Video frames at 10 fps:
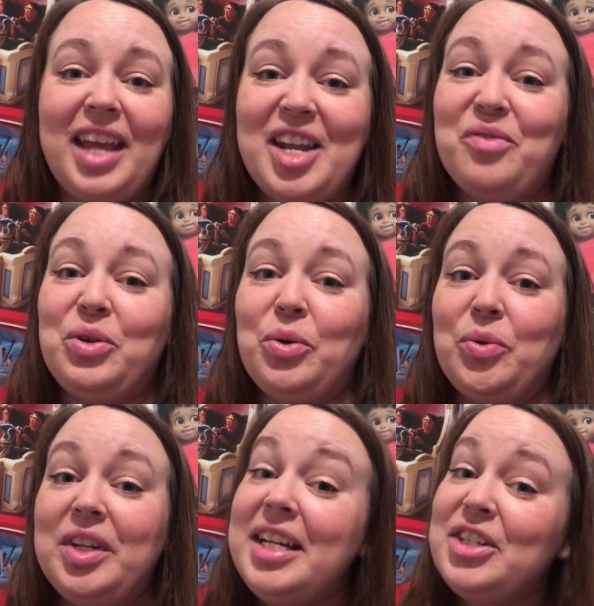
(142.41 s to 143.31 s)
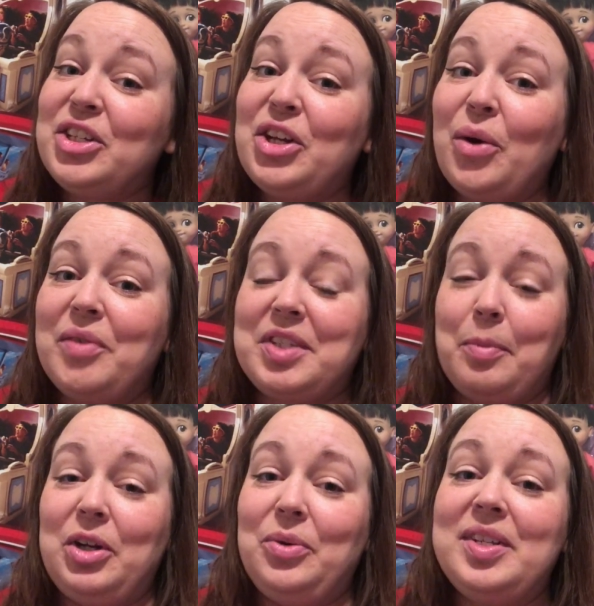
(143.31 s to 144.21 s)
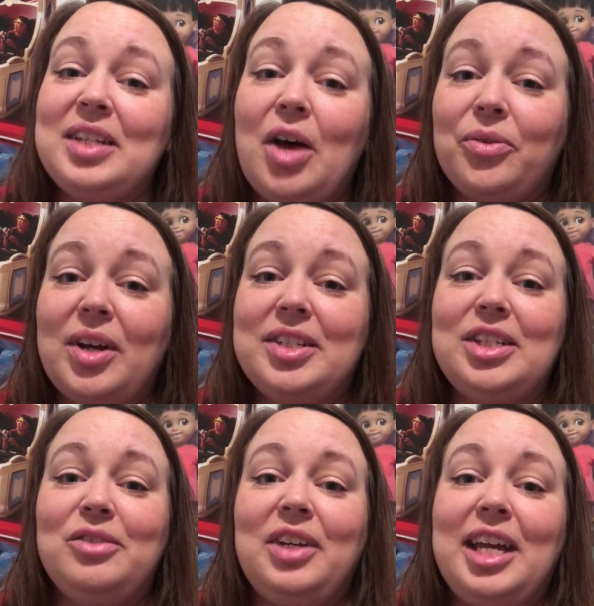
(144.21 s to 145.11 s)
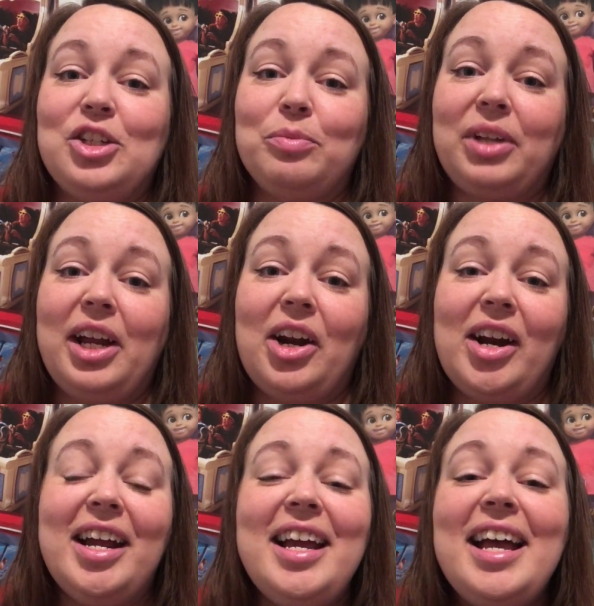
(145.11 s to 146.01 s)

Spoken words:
And if you need to know of someone who is an authorized Disney vacation planner,